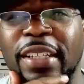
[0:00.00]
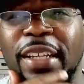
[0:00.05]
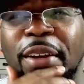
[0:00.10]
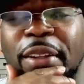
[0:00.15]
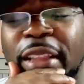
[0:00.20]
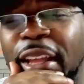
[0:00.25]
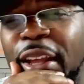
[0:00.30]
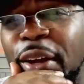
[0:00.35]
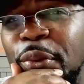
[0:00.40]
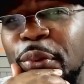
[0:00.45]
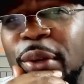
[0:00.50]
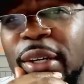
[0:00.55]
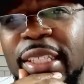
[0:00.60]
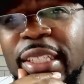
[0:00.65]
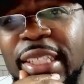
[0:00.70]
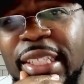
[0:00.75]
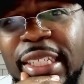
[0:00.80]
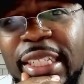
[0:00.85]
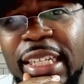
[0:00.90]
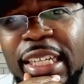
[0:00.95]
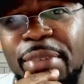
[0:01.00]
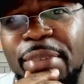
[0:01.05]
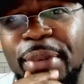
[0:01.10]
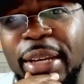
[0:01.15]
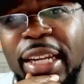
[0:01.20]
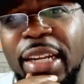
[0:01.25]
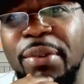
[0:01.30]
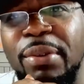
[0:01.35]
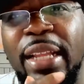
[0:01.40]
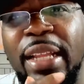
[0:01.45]
I think of one scene,
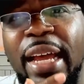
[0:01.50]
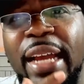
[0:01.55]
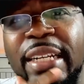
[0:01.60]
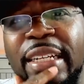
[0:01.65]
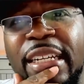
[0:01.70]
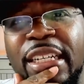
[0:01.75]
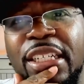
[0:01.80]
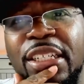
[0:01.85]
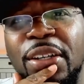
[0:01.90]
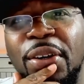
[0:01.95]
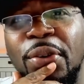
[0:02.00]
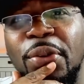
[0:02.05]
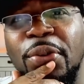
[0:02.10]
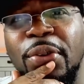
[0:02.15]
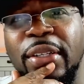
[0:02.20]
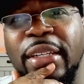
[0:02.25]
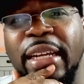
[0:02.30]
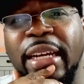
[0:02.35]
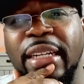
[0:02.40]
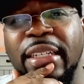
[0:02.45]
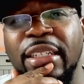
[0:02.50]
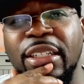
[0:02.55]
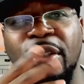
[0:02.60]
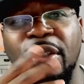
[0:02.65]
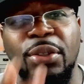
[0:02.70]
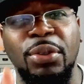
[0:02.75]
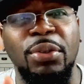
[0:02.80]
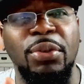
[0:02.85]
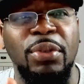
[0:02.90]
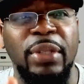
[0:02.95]
man, it was like they showed that the
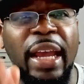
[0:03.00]
dude,